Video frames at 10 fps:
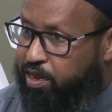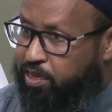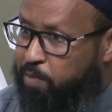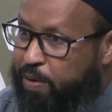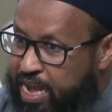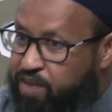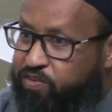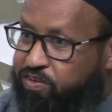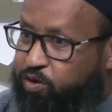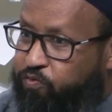The
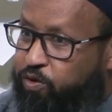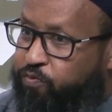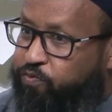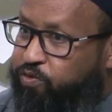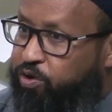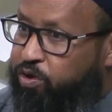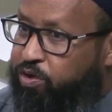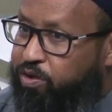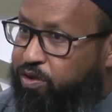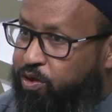believers
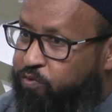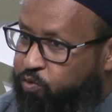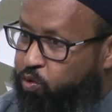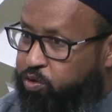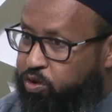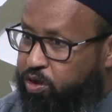of Lot.